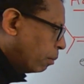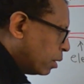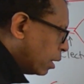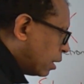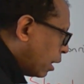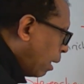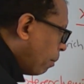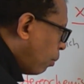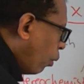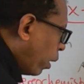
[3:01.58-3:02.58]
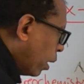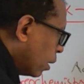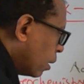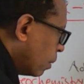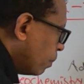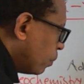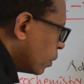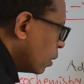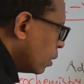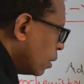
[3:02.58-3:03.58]
the same point.
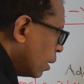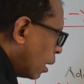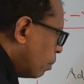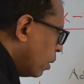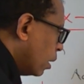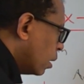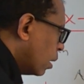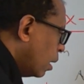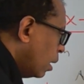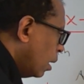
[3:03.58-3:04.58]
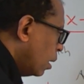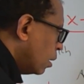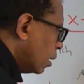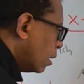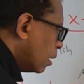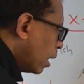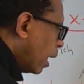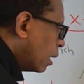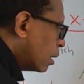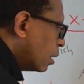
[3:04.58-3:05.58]
That means this is
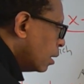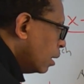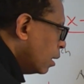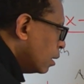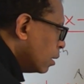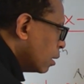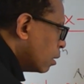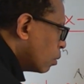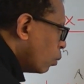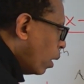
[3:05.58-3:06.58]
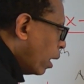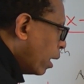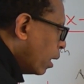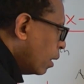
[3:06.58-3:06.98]
X, this is Y.